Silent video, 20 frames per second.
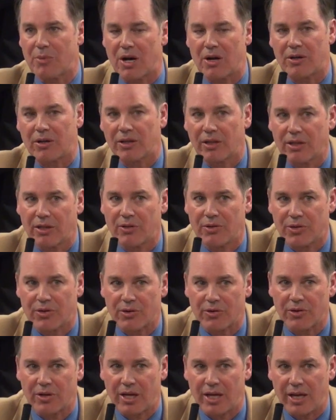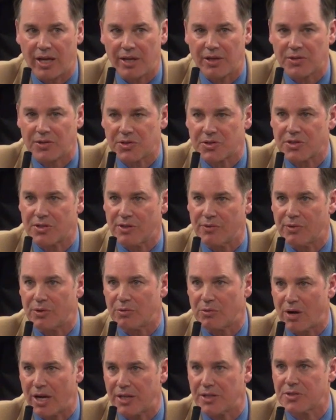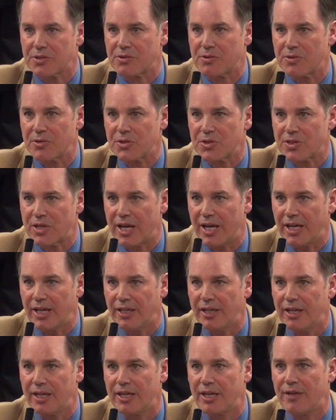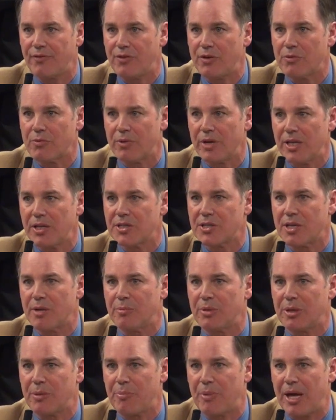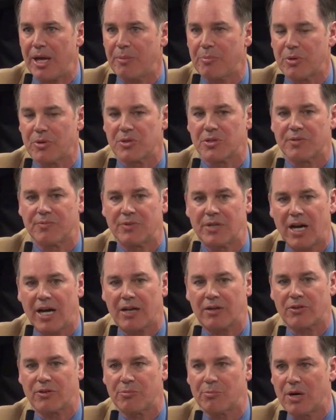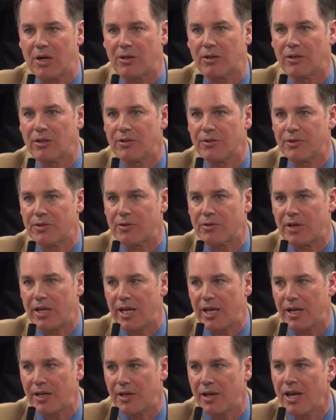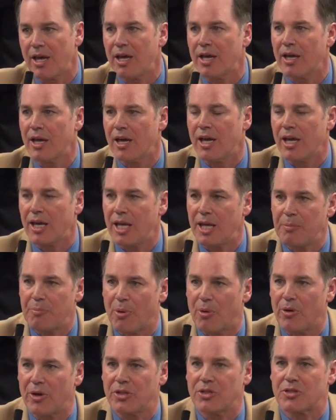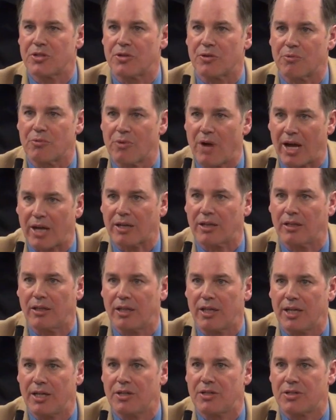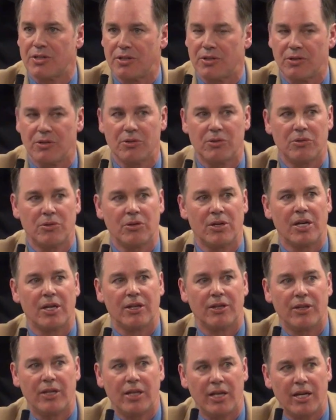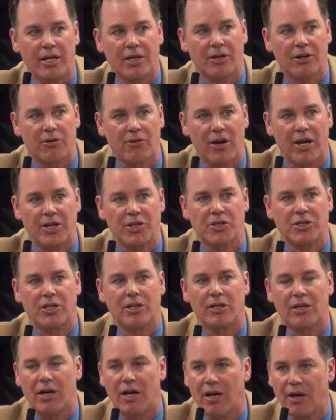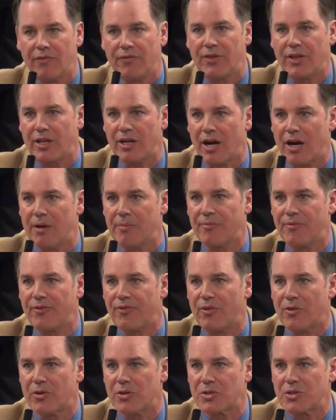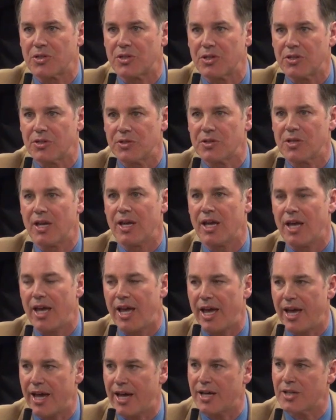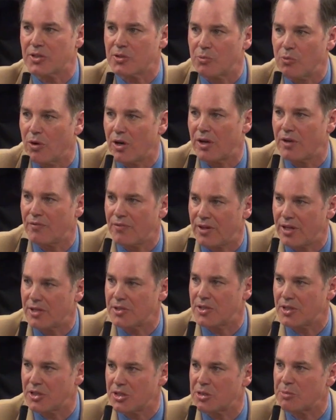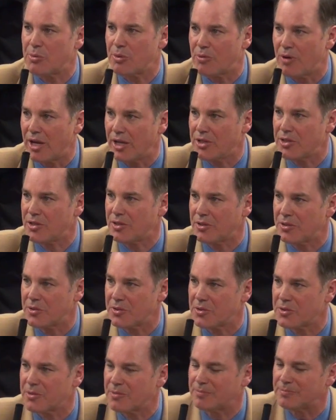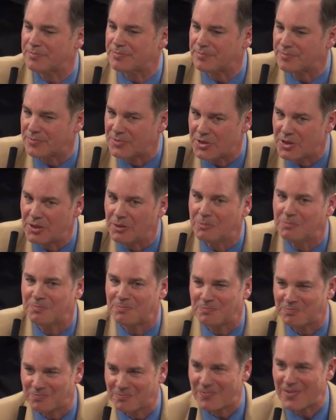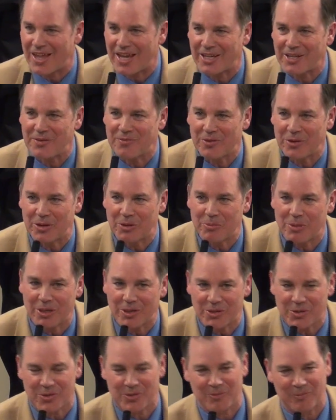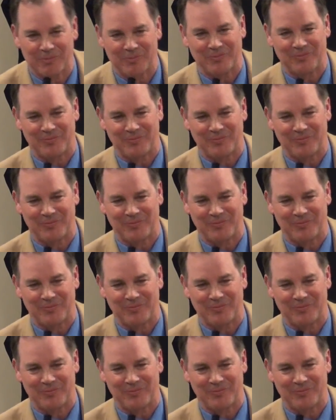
Martin Luther King's Civil Rights Crusade. And if you read some of the papers of Dr. Martin Luther King, he points directly to the the integration of the armed forces as one of his inspirations. So, thank you very much.